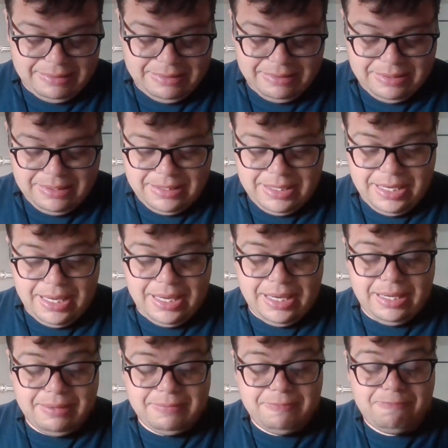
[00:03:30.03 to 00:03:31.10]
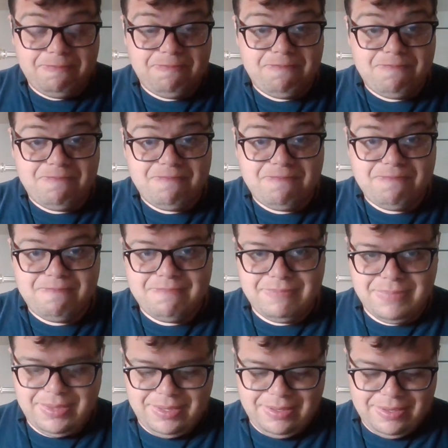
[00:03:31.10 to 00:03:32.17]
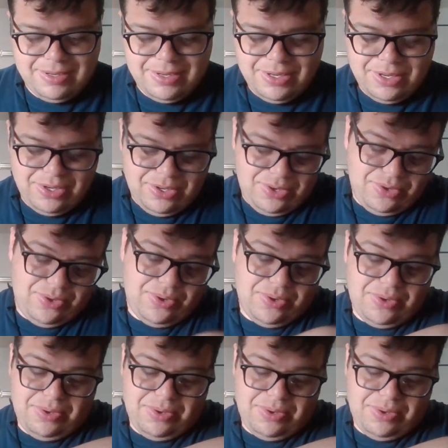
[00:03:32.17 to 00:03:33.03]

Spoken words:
Nothing is said.